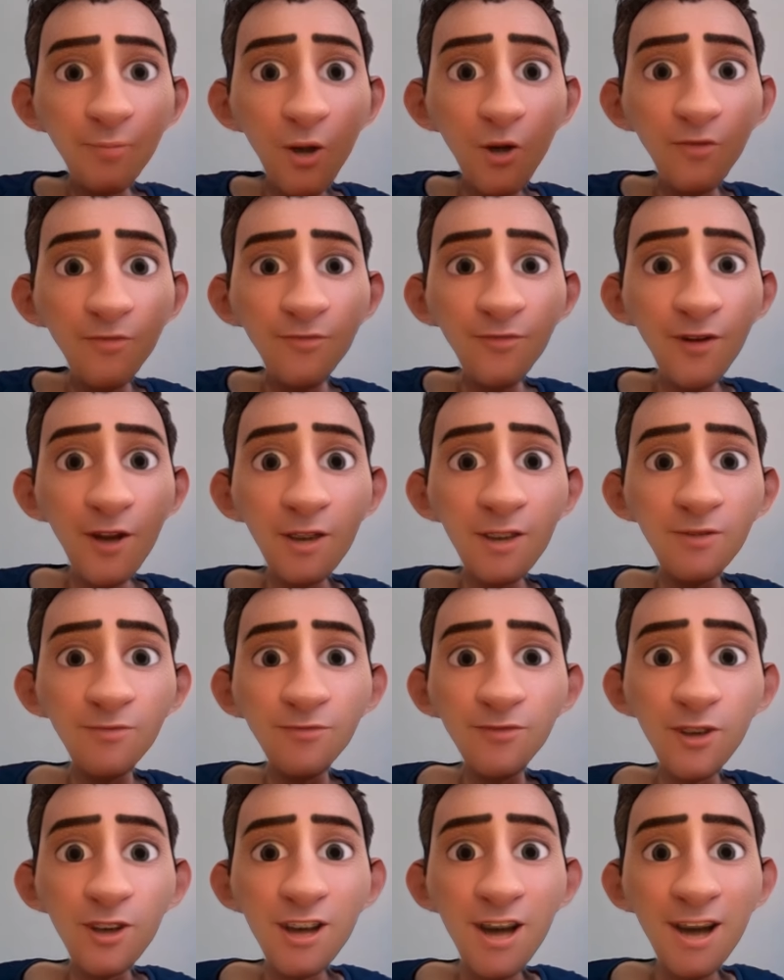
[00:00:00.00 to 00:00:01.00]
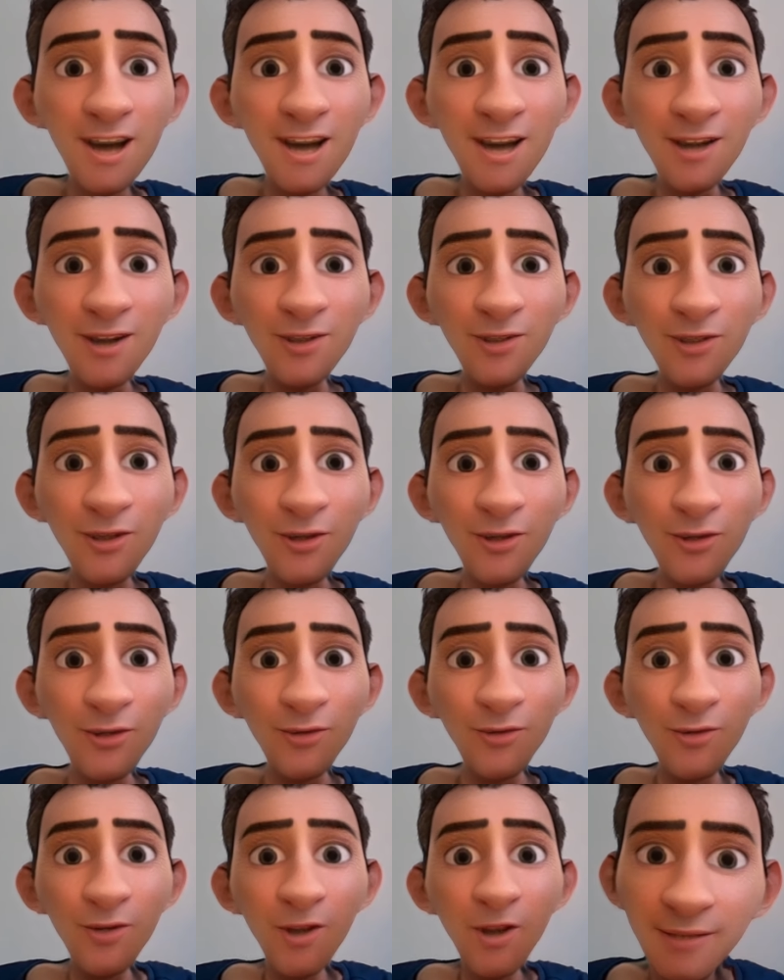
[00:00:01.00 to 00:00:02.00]
perfect for taking on the go.
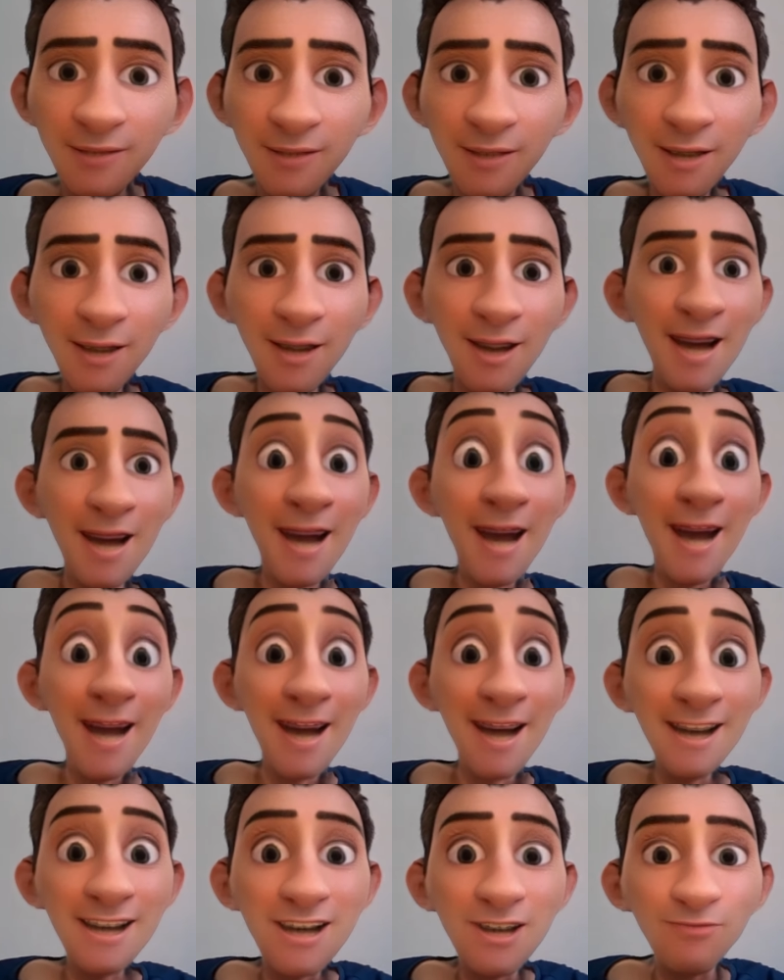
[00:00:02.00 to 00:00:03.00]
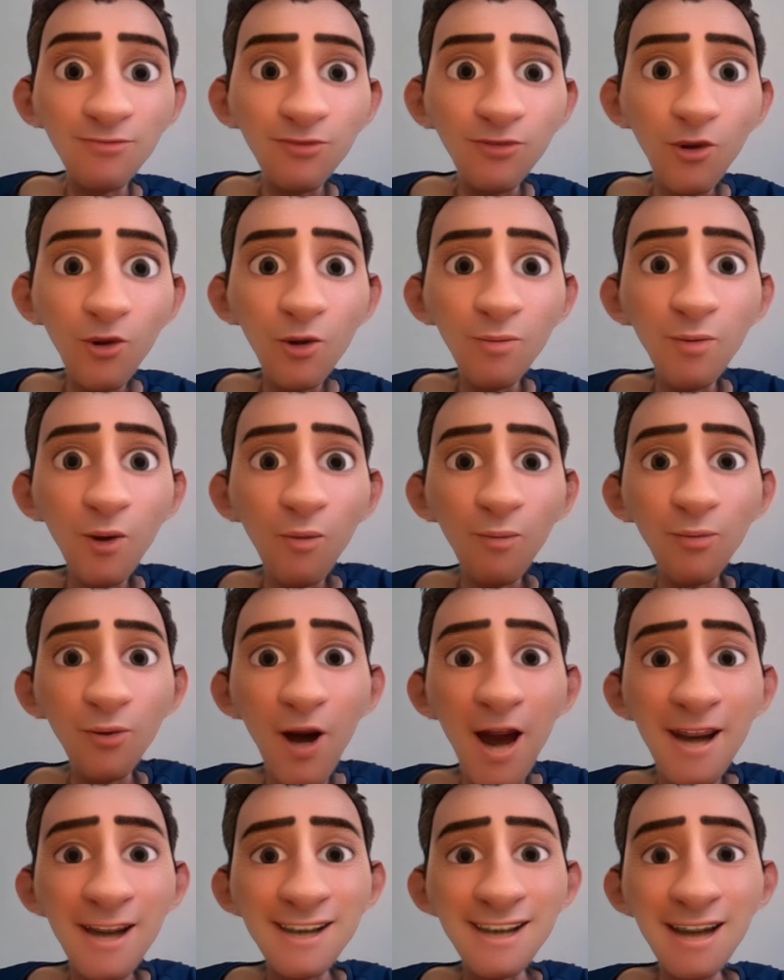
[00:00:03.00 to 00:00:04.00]
Its affordable
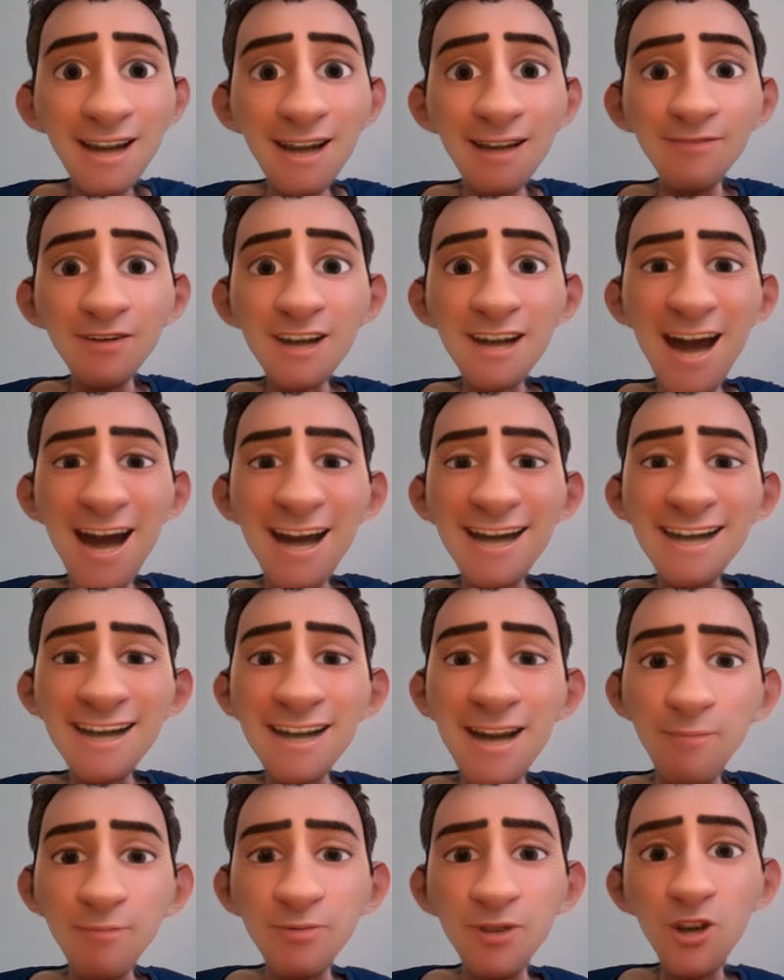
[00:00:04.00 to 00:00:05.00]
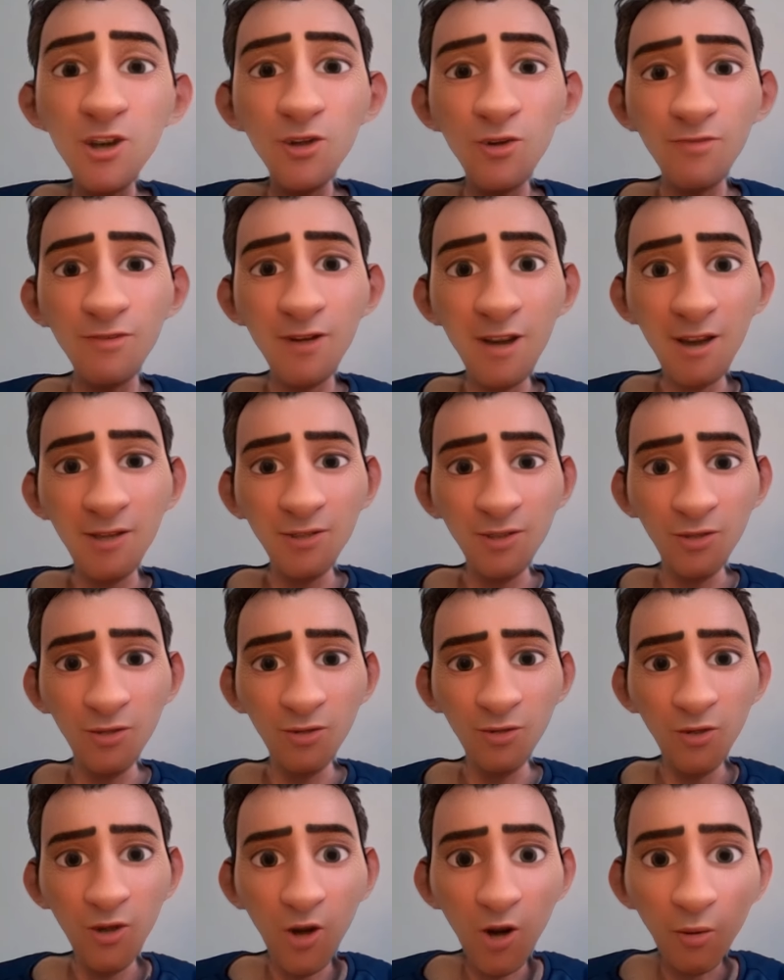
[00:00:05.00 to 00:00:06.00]
price delivers exceptional
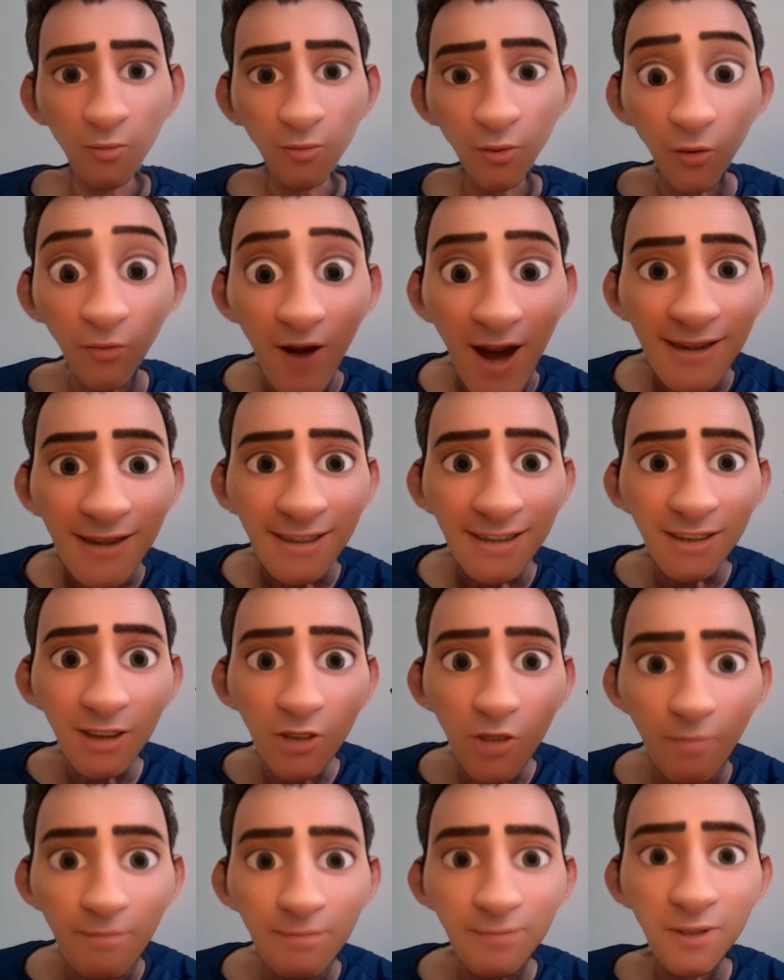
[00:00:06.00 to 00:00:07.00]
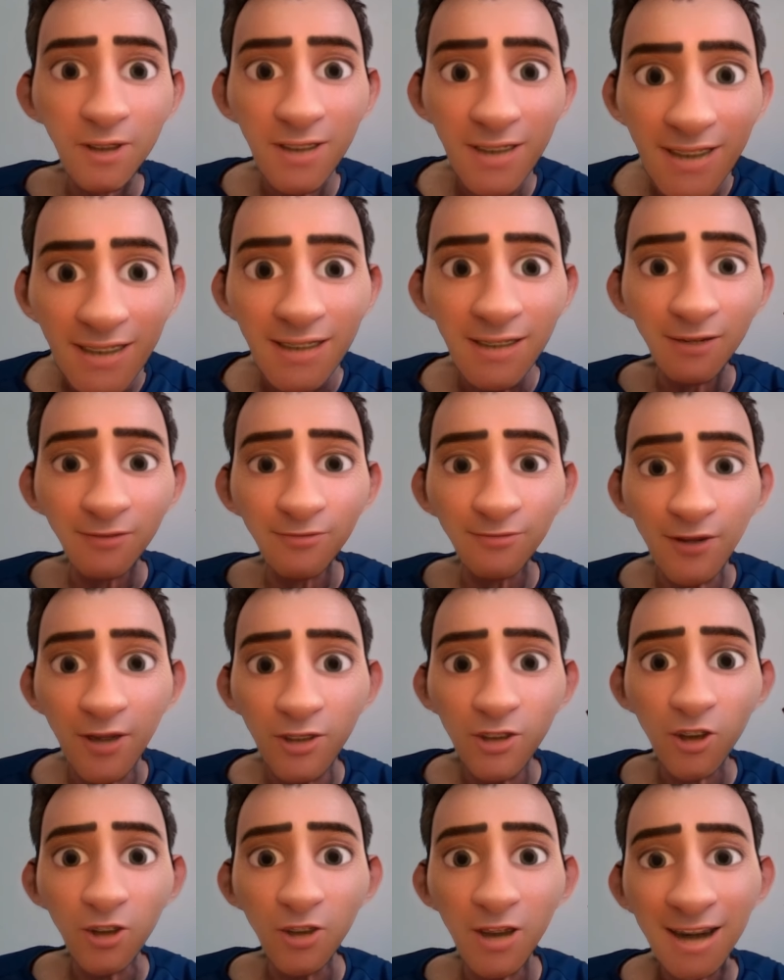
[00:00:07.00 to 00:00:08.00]
value, providing top-tier
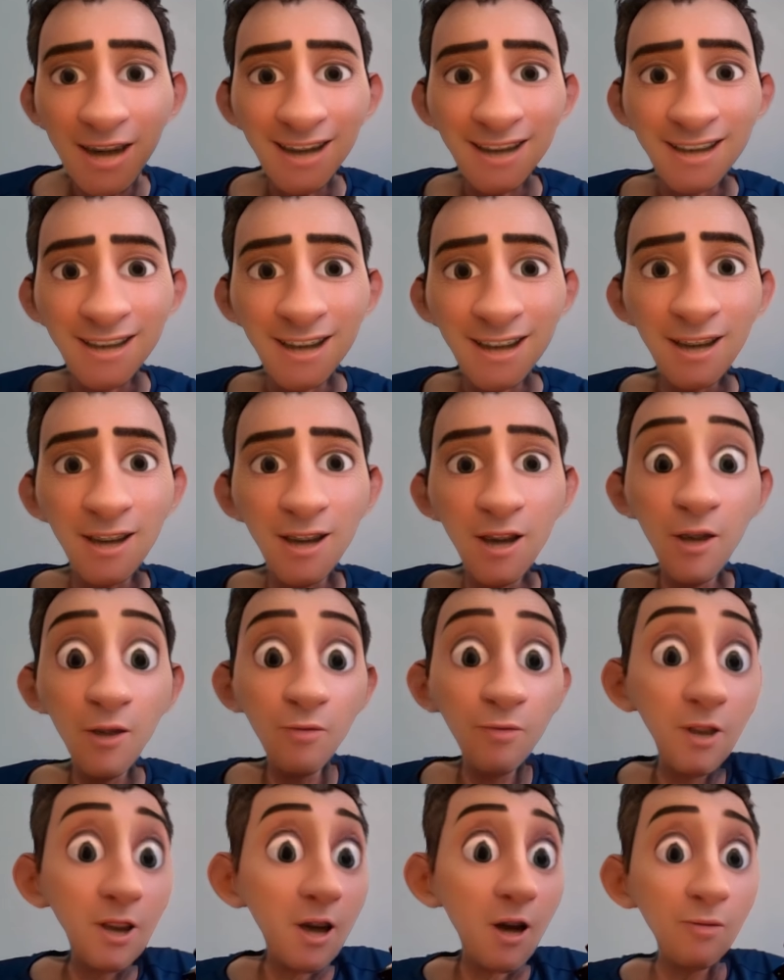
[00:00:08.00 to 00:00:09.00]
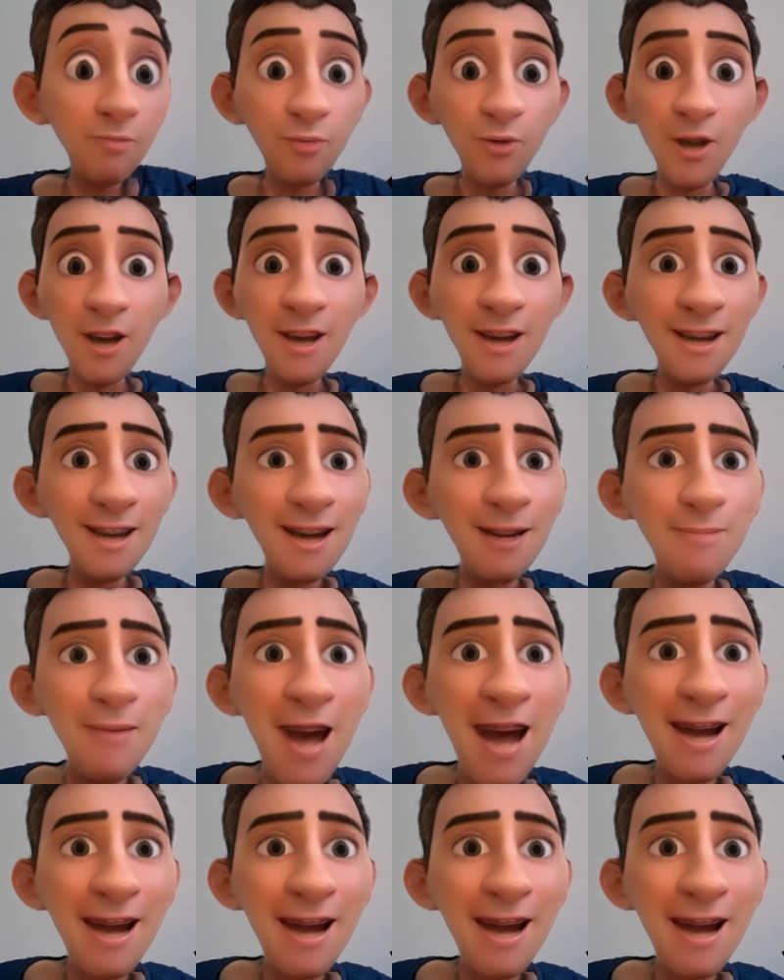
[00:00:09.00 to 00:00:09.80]
functionality without breaking the